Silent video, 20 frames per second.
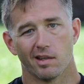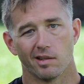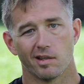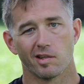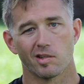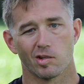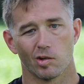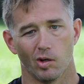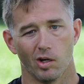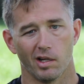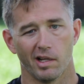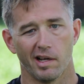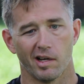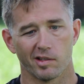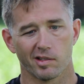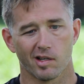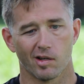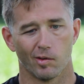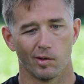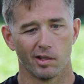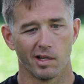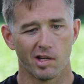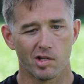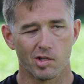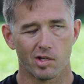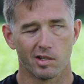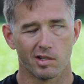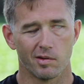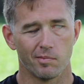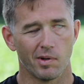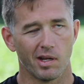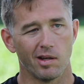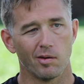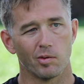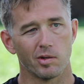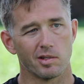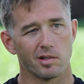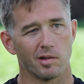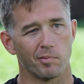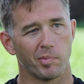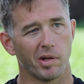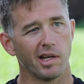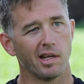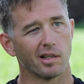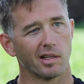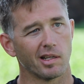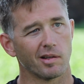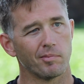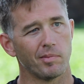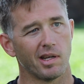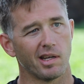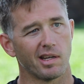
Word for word: The Soil Health Coalition to me was appealing